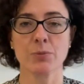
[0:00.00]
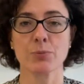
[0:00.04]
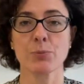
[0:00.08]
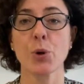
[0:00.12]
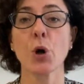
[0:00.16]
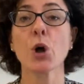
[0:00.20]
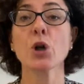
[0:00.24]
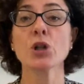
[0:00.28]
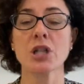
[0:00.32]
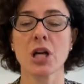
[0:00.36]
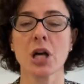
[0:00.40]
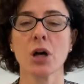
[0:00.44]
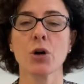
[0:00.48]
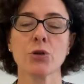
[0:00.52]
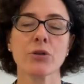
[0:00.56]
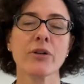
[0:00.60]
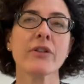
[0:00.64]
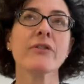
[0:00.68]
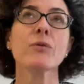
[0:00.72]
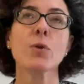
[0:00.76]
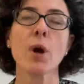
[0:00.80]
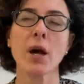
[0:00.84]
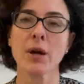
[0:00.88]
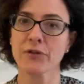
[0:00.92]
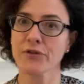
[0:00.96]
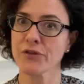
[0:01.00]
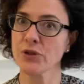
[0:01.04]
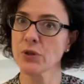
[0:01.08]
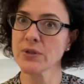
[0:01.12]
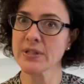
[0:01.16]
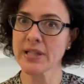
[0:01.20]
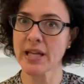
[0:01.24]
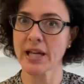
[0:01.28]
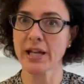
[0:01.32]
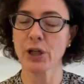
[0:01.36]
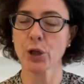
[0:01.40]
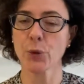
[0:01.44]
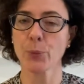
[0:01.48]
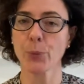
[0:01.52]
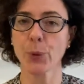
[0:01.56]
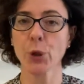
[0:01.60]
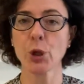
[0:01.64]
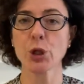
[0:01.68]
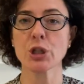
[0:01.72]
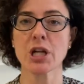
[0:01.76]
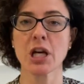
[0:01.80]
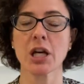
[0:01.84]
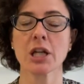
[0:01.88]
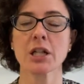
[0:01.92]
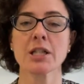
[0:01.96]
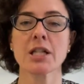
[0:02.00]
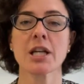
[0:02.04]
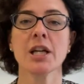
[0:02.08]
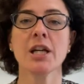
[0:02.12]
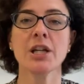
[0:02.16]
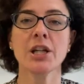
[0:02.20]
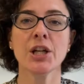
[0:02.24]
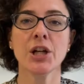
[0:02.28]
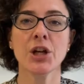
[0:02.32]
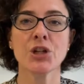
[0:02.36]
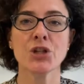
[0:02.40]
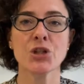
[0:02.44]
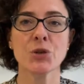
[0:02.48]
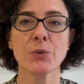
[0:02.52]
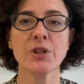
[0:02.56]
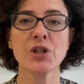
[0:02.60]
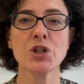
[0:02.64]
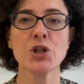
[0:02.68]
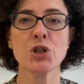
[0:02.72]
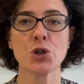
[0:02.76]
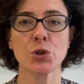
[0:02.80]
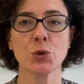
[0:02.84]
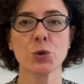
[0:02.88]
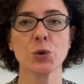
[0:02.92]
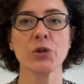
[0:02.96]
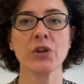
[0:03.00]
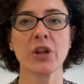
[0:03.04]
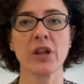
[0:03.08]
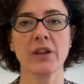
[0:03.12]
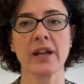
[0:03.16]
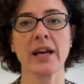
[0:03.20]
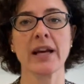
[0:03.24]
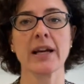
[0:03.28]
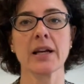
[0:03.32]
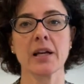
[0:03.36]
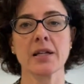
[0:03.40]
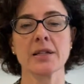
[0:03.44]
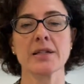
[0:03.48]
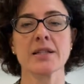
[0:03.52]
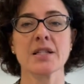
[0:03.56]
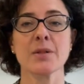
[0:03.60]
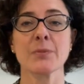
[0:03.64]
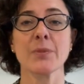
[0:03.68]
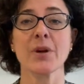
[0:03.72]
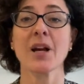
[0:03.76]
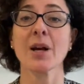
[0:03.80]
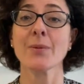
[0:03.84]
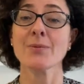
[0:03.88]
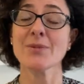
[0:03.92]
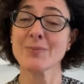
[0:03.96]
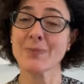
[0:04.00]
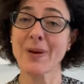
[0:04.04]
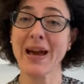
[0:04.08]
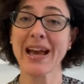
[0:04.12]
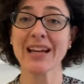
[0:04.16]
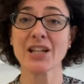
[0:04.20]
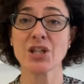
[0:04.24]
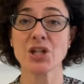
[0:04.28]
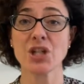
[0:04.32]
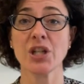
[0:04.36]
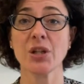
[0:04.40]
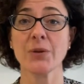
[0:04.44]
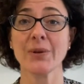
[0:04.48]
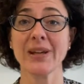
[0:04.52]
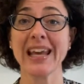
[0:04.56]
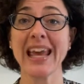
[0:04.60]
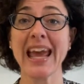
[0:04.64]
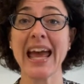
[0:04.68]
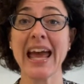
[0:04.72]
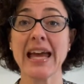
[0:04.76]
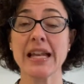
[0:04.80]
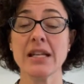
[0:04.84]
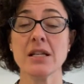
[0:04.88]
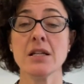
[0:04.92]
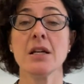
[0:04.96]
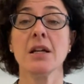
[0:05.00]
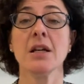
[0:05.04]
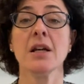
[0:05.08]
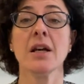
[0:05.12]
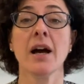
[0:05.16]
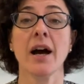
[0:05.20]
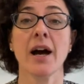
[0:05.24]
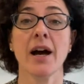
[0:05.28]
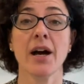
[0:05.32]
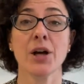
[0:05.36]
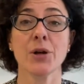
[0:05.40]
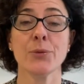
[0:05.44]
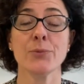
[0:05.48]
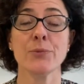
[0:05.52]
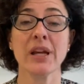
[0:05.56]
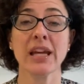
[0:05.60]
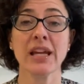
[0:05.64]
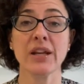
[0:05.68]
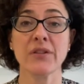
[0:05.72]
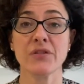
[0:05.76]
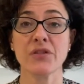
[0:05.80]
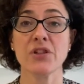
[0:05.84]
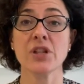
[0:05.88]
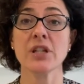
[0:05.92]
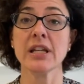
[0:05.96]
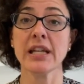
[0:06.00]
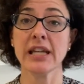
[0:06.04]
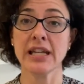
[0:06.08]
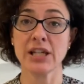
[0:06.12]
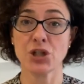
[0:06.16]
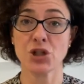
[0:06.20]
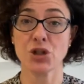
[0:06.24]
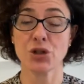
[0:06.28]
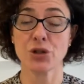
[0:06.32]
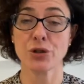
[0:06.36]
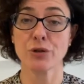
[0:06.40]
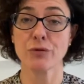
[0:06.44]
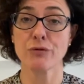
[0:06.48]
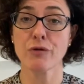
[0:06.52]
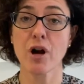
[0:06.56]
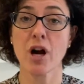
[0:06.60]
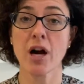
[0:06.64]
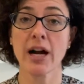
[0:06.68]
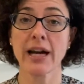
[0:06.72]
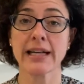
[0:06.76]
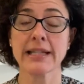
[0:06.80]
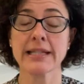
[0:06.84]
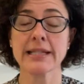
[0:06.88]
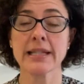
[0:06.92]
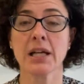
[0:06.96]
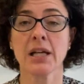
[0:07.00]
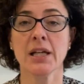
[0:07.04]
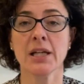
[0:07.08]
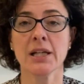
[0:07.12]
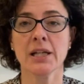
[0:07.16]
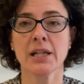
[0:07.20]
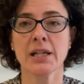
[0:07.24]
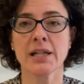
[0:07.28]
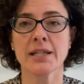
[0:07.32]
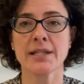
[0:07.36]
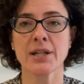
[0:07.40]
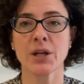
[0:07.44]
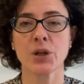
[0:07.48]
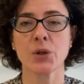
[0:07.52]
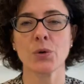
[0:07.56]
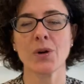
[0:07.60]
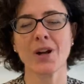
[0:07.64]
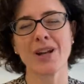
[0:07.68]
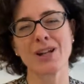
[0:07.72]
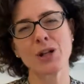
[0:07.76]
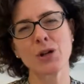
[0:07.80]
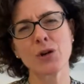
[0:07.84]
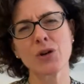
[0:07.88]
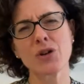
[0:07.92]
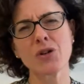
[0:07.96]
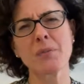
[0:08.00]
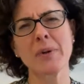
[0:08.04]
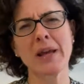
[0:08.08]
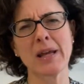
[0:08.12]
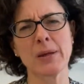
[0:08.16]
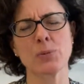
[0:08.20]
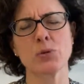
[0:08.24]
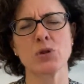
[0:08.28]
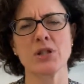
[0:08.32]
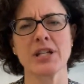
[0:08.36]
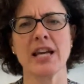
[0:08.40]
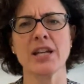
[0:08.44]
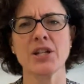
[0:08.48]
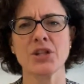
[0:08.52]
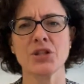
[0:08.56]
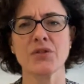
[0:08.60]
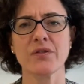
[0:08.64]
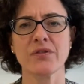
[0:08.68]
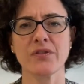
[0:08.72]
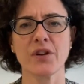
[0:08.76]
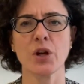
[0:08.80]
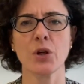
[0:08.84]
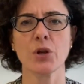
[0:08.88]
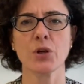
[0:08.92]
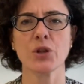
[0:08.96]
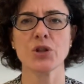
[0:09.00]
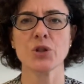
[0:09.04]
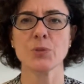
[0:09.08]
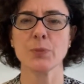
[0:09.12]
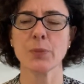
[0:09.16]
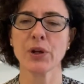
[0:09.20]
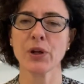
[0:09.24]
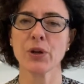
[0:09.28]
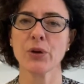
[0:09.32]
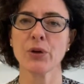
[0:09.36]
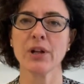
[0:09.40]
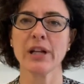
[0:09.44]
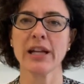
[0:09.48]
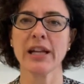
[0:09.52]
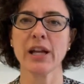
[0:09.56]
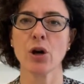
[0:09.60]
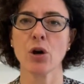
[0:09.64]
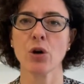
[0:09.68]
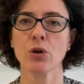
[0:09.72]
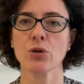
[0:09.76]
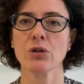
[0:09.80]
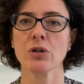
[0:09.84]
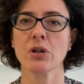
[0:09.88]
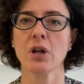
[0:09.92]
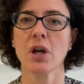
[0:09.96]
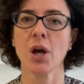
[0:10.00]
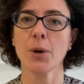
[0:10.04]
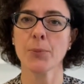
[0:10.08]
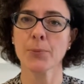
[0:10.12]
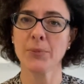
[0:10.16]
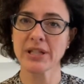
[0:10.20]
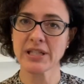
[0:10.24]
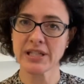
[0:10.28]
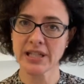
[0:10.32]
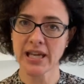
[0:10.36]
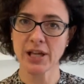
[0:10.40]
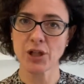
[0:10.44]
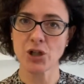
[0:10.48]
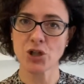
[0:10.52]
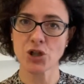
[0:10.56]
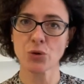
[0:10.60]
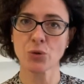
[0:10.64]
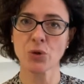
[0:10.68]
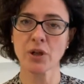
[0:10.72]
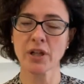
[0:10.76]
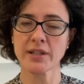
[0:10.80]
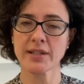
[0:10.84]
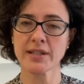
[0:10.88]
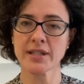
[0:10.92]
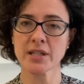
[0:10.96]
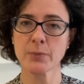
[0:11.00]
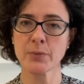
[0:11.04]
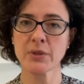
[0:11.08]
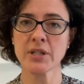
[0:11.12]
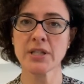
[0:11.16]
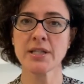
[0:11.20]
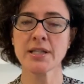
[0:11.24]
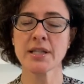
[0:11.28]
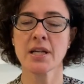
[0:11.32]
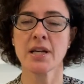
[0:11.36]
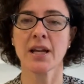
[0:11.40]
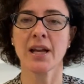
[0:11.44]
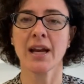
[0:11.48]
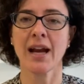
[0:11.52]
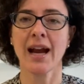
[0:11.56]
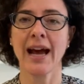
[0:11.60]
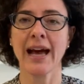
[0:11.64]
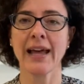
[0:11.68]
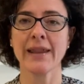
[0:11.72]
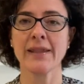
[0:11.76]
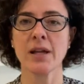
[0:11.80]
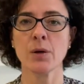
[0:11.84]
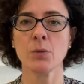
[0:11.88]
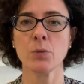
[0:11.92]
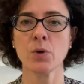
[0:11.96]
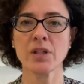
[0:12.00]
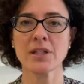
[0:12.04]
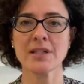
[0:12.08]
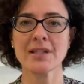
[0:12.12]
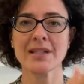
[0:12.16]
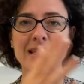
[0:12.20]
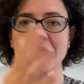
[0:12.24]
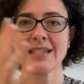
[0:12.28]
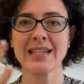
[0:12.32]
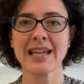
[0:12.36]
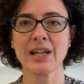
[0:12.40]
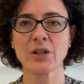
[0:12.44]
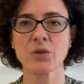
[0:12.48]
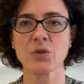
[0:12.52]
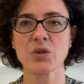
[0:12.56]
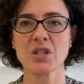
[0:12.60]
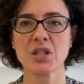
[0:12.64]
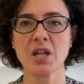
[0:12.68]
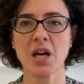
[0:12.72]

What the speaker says: product, or if you're selling a product, to ensure that that customer comes back to you again if the need should arise. So a lot of people tend to focus purely on potential customers, and then once the sale's